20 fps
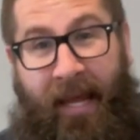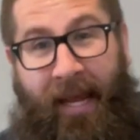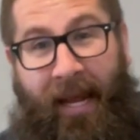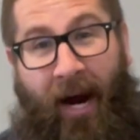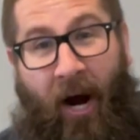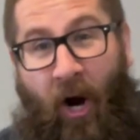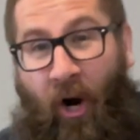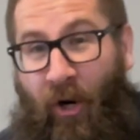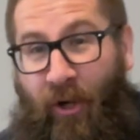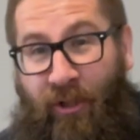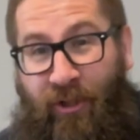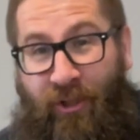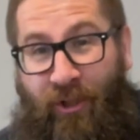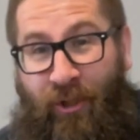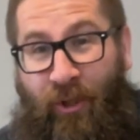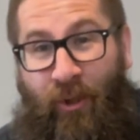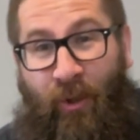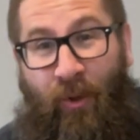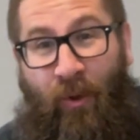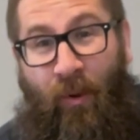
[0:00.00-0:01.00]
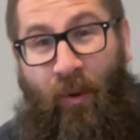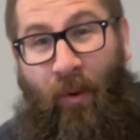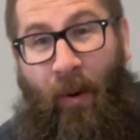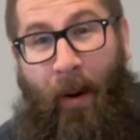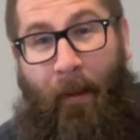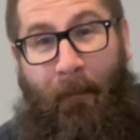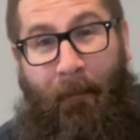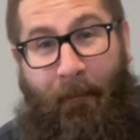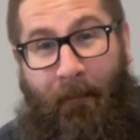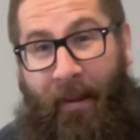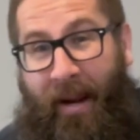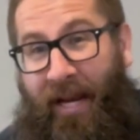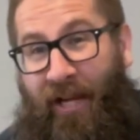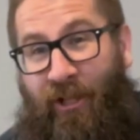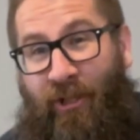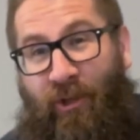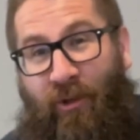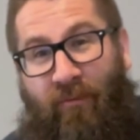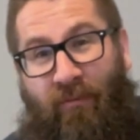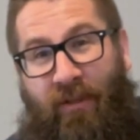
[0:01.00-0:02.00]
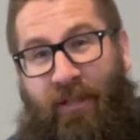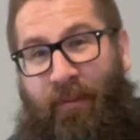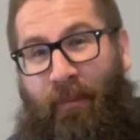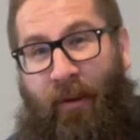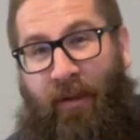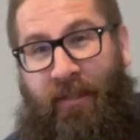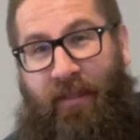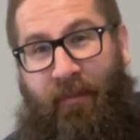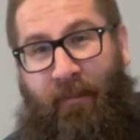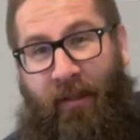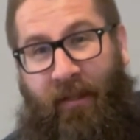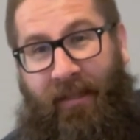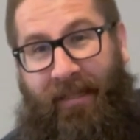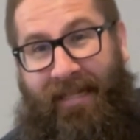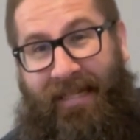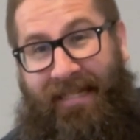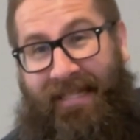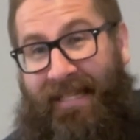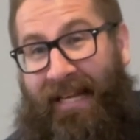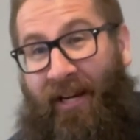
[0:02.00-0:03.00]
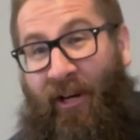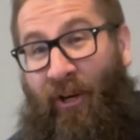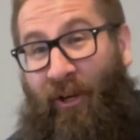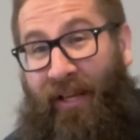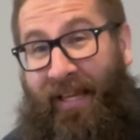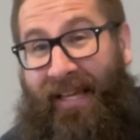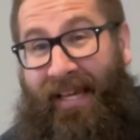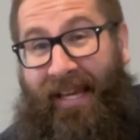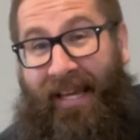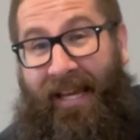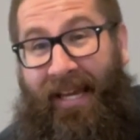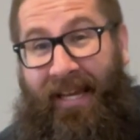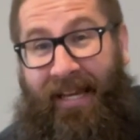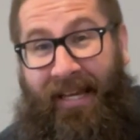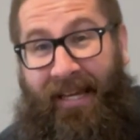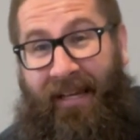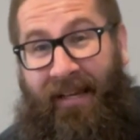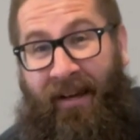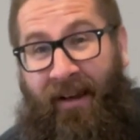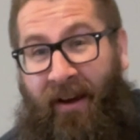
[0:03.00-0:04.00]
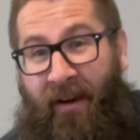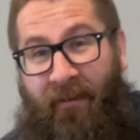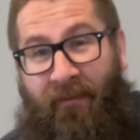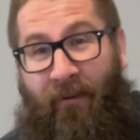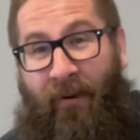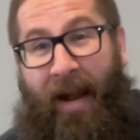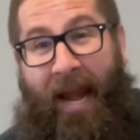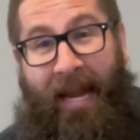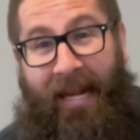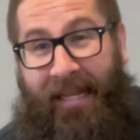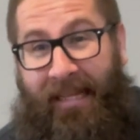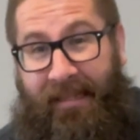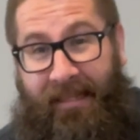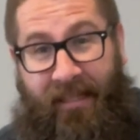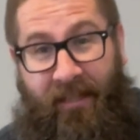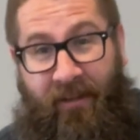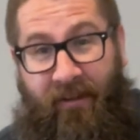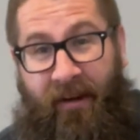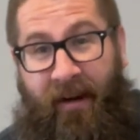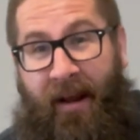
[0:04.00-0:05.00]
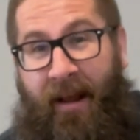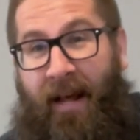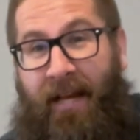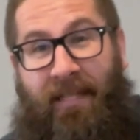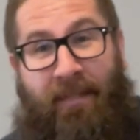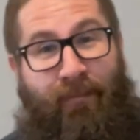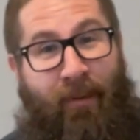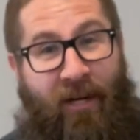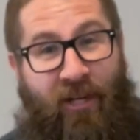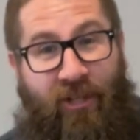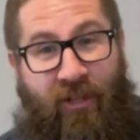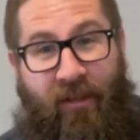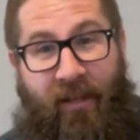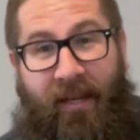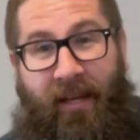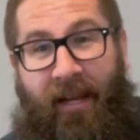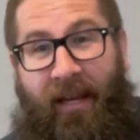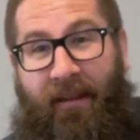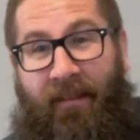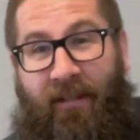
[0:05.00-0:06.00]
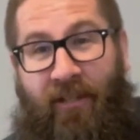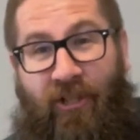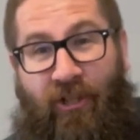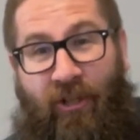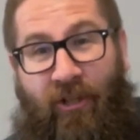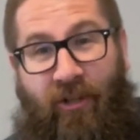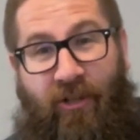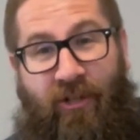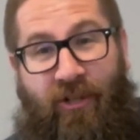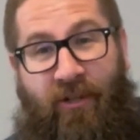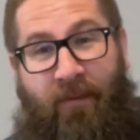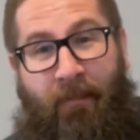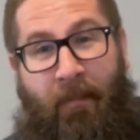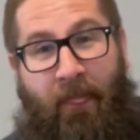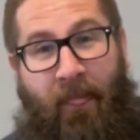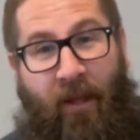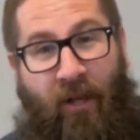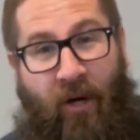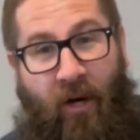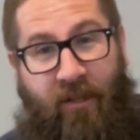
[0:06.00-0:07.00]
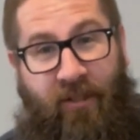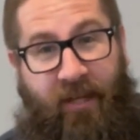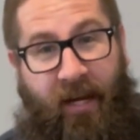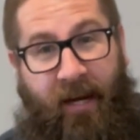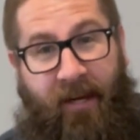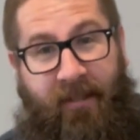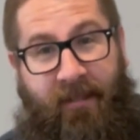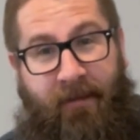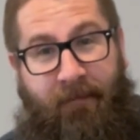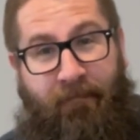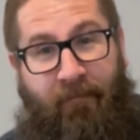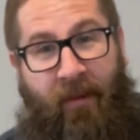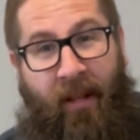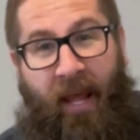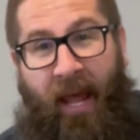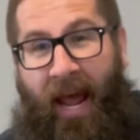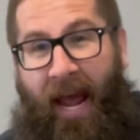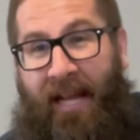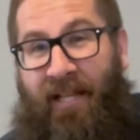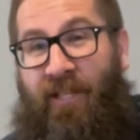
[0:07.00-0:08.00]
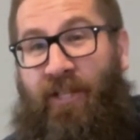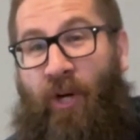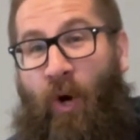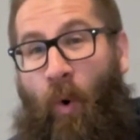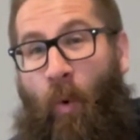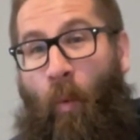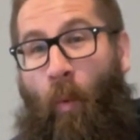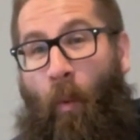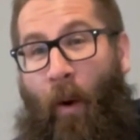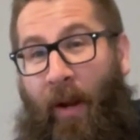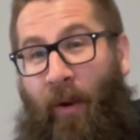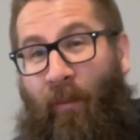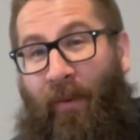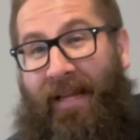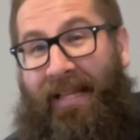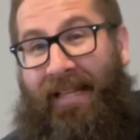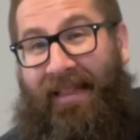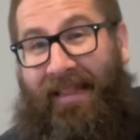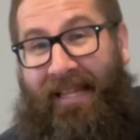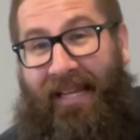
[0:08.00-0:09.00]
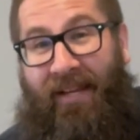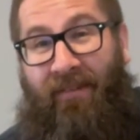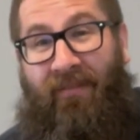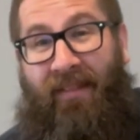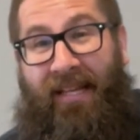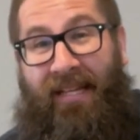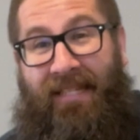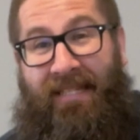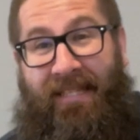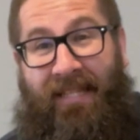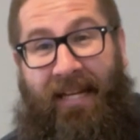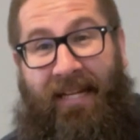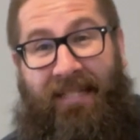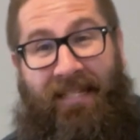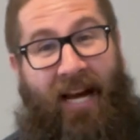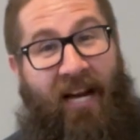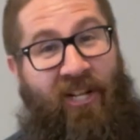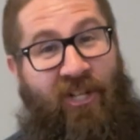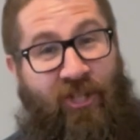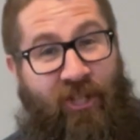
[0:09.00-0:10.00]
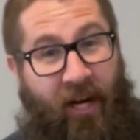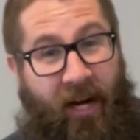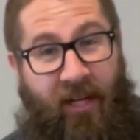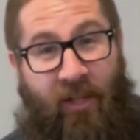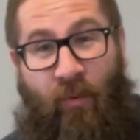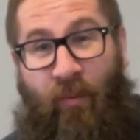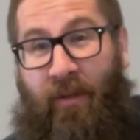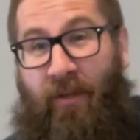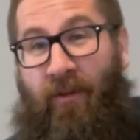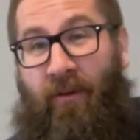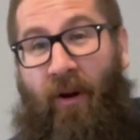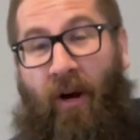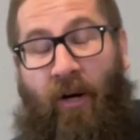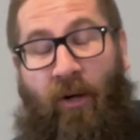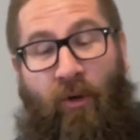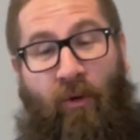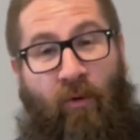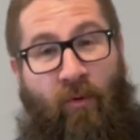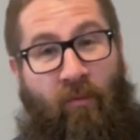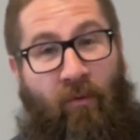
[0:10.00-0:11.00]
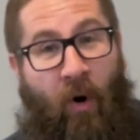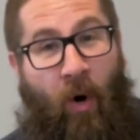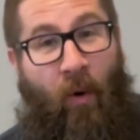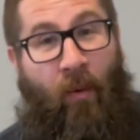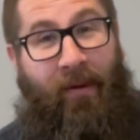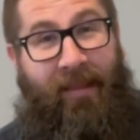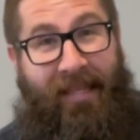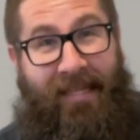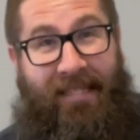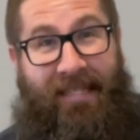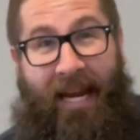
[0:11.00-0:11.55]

are 2 major responsibilities that are key for any leader, especially in the church context. And so when we leave these things unchecked, we do not grow in these